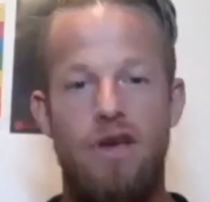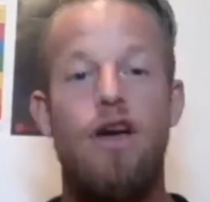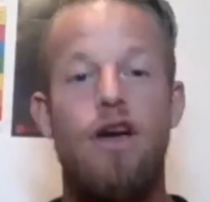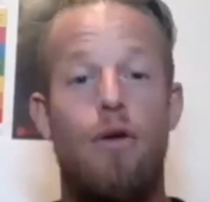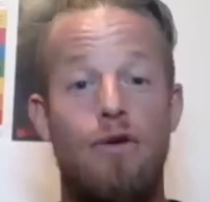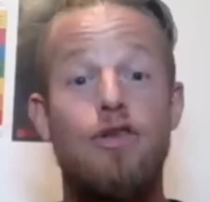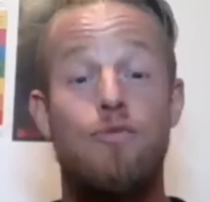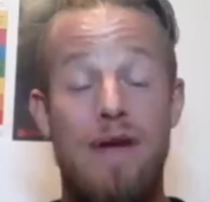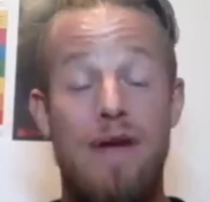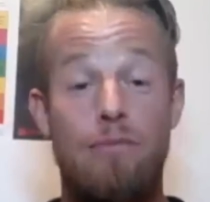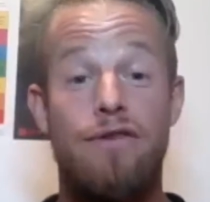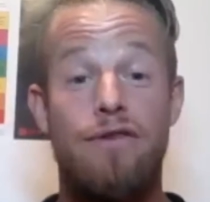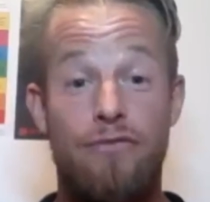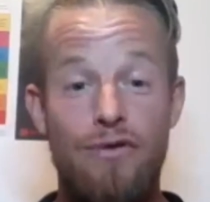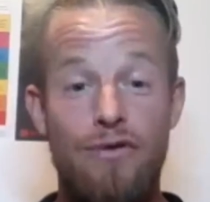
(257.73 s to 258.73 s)
I want you to be able
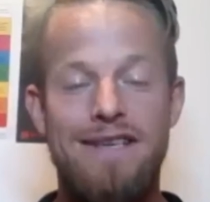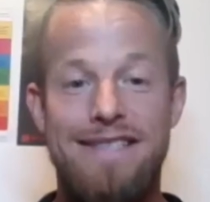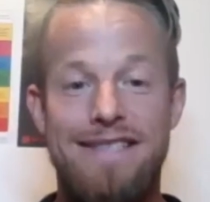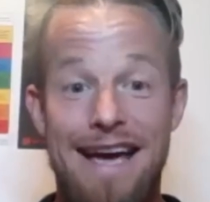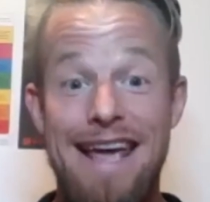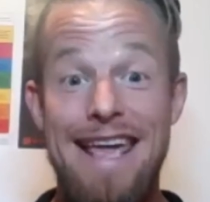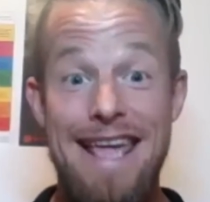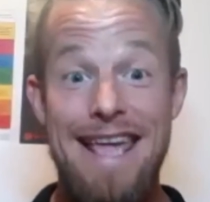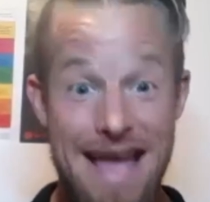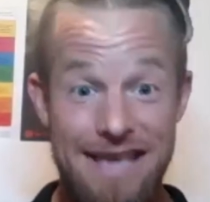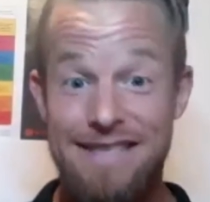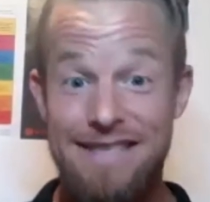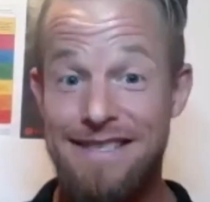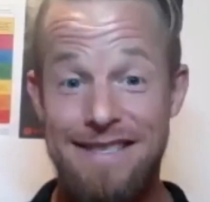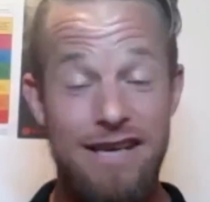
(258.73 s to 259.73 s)
to fully say,
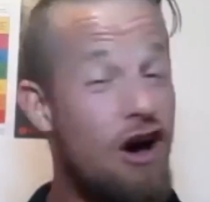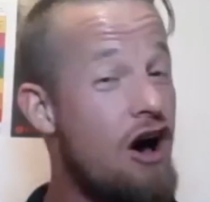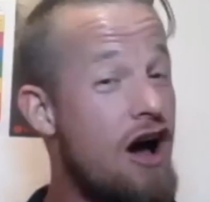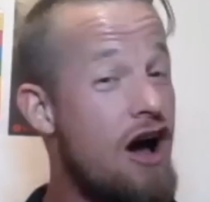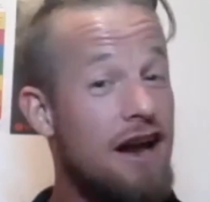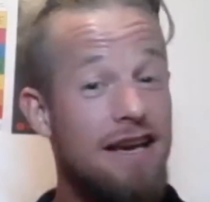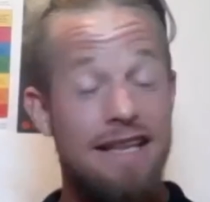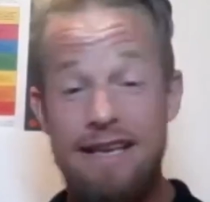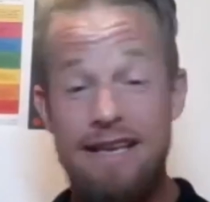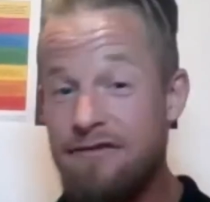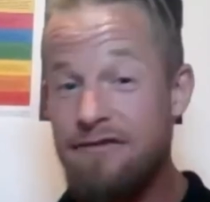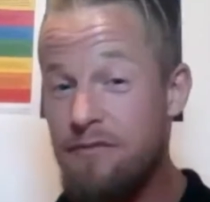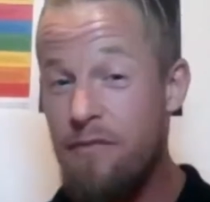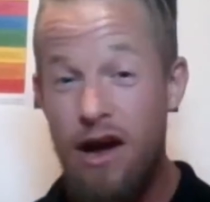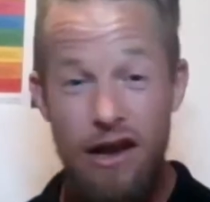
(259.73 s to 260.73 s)
yes, I
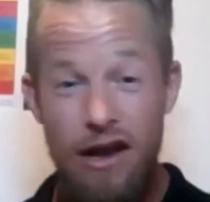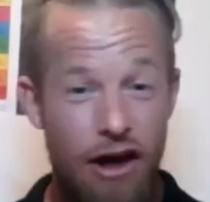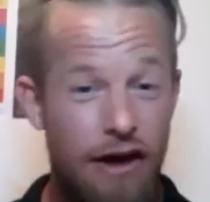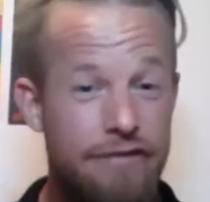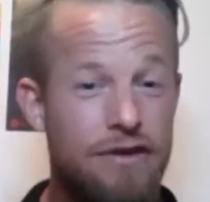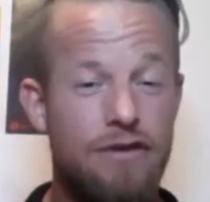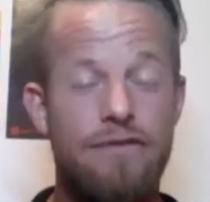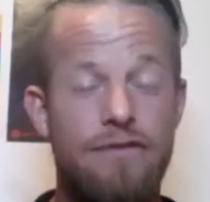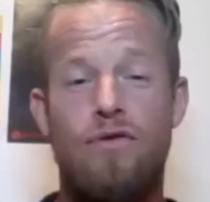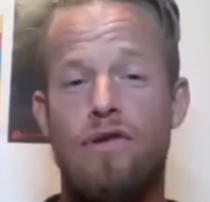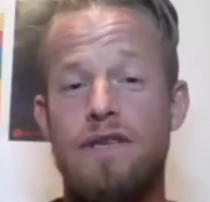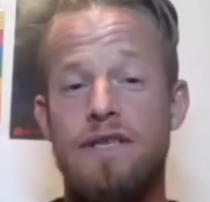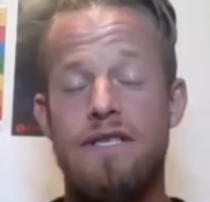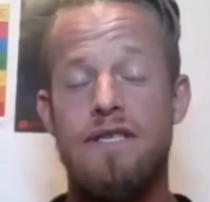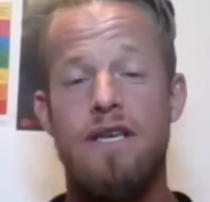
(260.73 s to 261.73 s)
lived my life to the
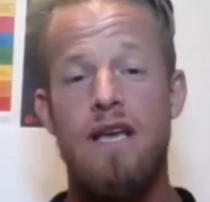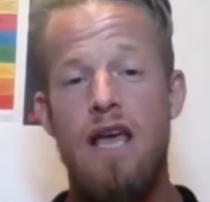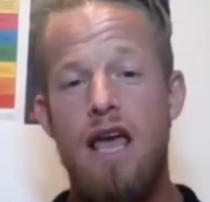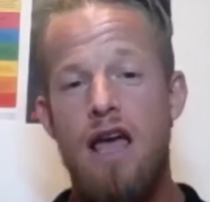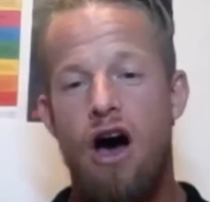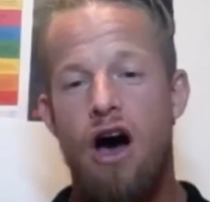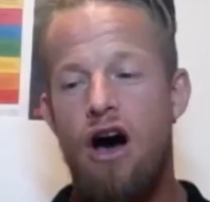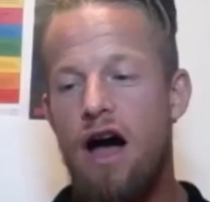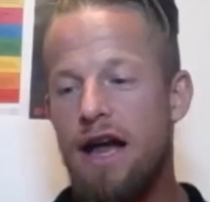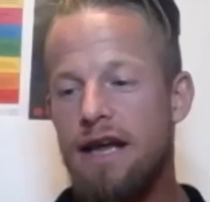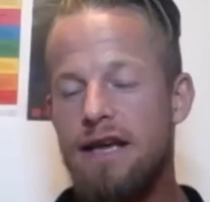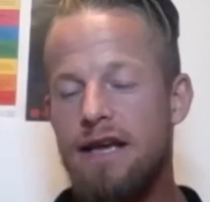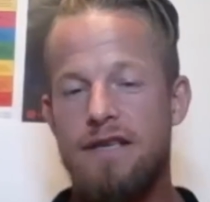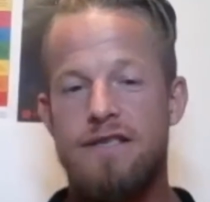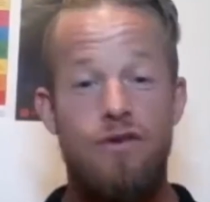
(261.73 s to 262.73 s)
fullest. I
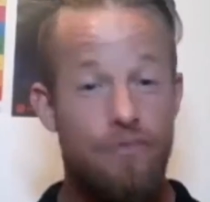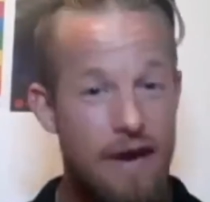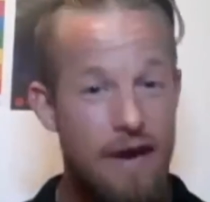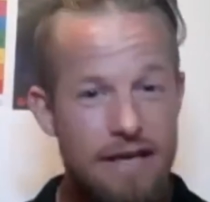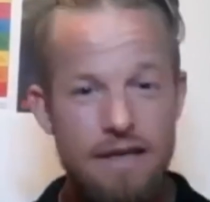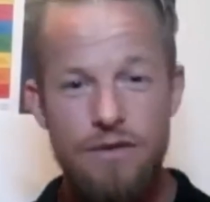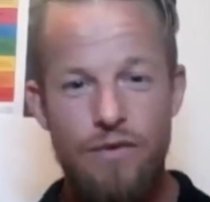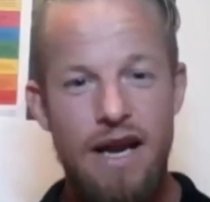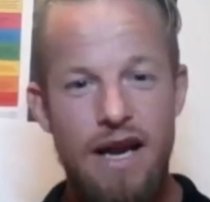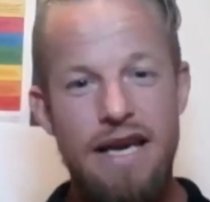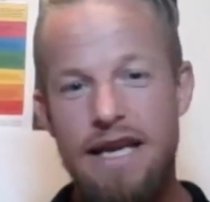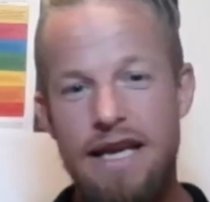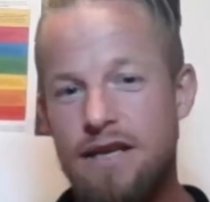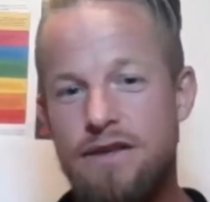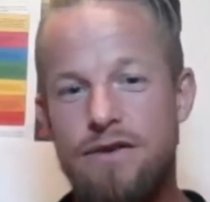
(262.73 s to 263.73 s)
surrendered when I
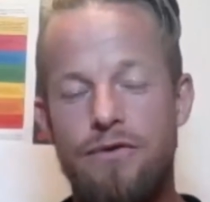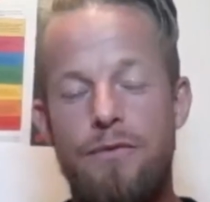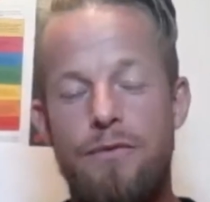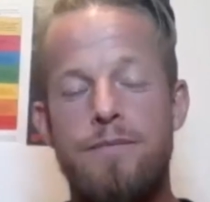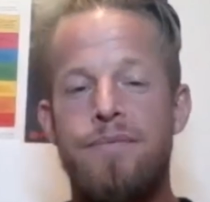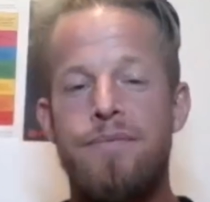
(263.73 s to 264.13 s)
needed to.